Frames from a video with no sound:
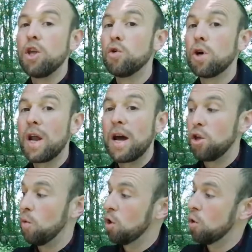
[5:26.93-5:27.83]
You could
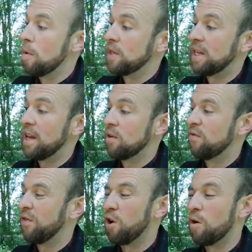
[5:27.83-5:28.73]
argue it could be
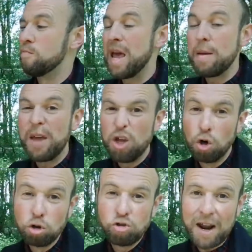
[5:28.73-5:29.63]
mistaken for maybe a
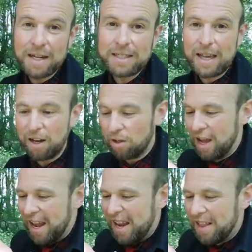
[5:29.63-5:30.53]
young dryad
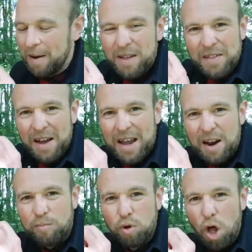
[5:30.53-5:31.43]
saddle in that
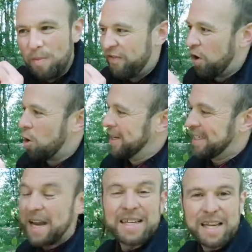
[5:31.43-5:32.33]
kind of blob form.
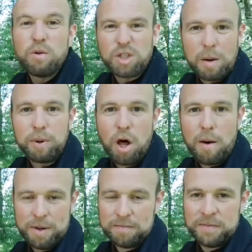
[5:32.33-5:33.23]
It starts out as a
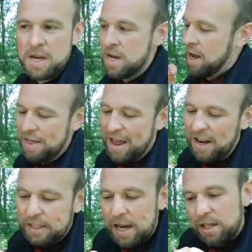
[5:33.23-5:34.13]
blob, and then
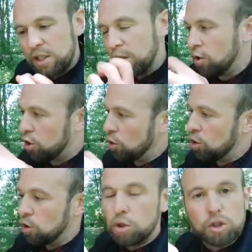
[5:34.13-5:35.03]
it starts
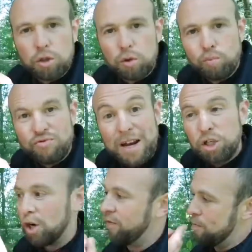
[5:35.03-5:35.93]
to
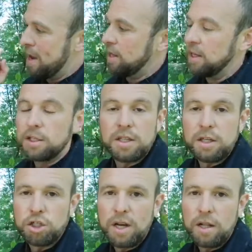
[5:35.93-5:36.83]
branch off and make
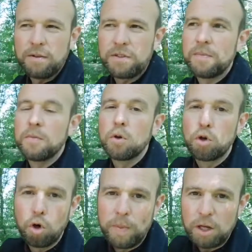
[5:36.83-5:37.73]
these shells.
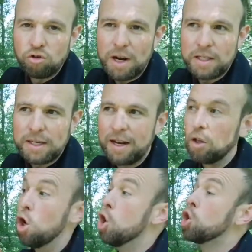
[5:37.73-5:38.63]
Could be a dryad
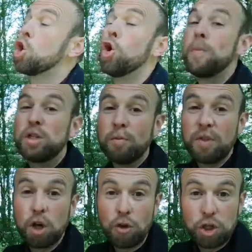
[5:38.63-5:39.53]
saddle, could be
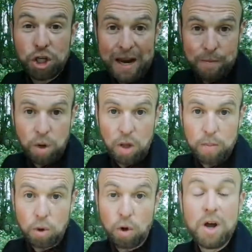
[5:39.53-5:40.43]
something called a giant
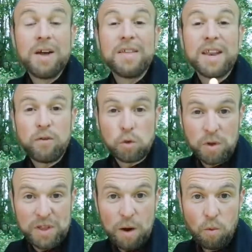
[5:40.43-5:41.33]
polypore. The
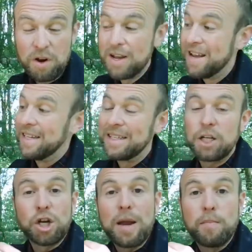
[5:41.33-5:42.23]
difference with that one is
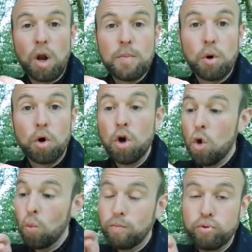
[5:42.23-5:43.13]
that giant polypore
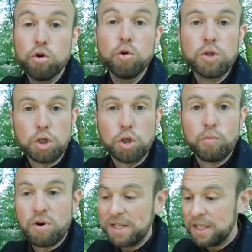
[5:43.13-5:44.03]
will bruise as you
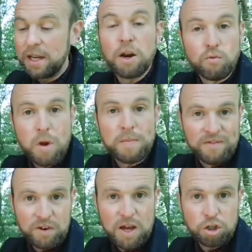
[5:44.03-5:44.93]
press it and rip
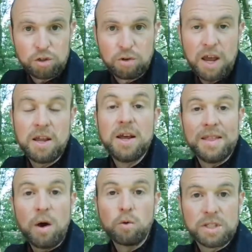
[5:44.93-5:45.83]
the flesh, okay?
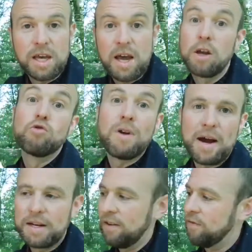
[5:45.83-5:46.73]
That will tear, great
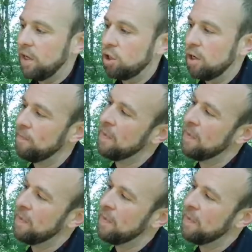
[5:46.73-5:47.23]
ID feature.